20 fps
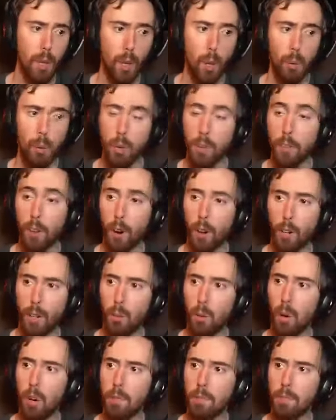We've already
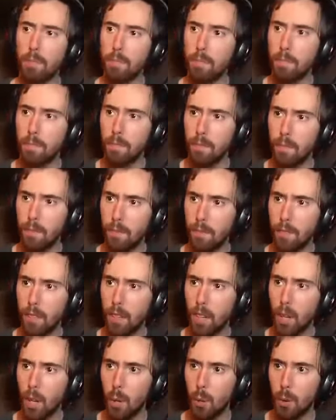won.
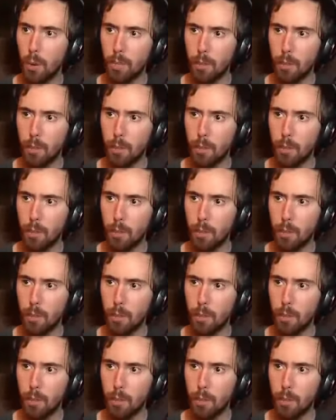We've